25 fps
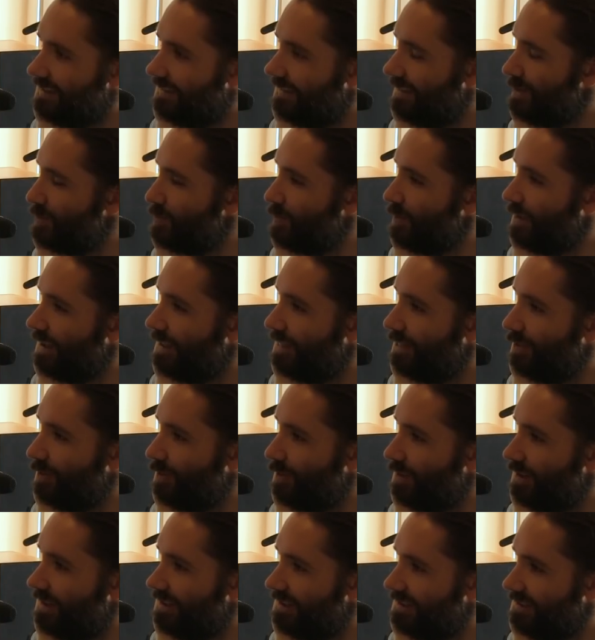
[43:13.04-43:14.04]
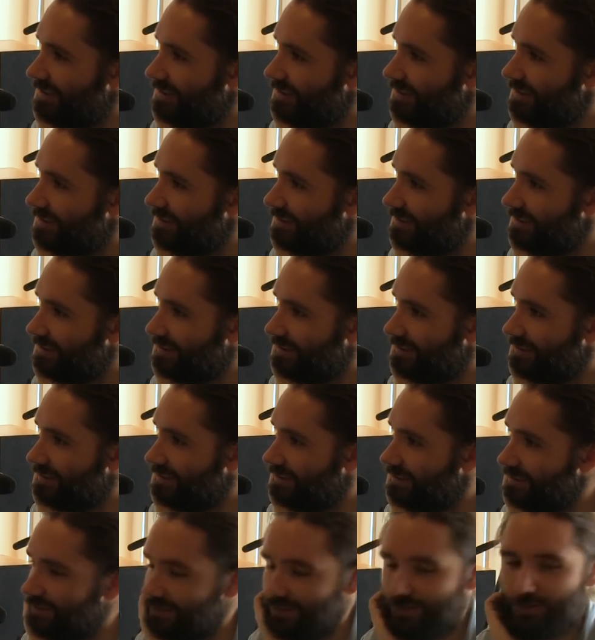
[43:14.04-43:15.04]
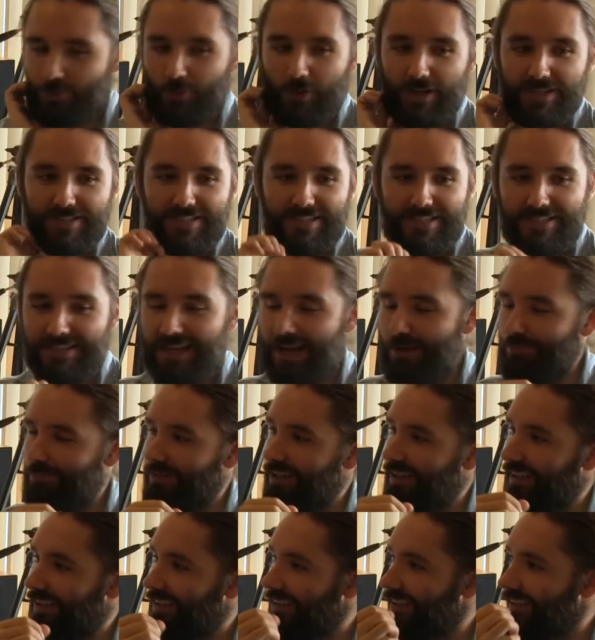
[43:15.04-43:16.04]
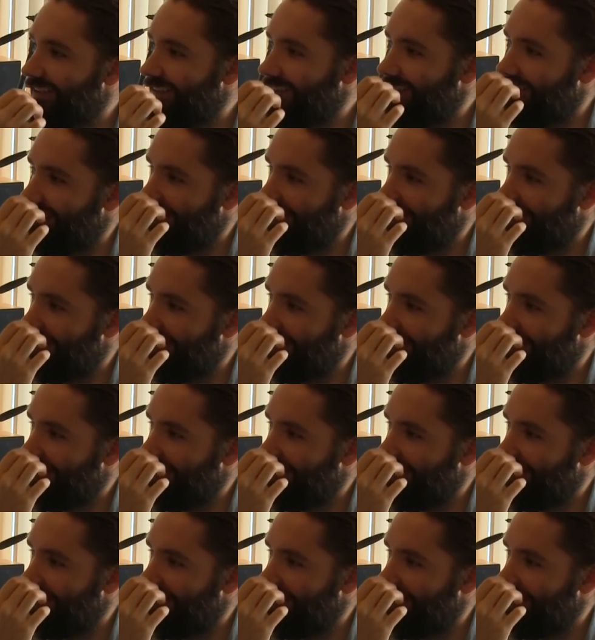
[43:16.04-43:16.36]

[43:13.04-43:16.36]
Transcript: That's what I thought. Yeah, but then this is a bit. So why is this happening? I don't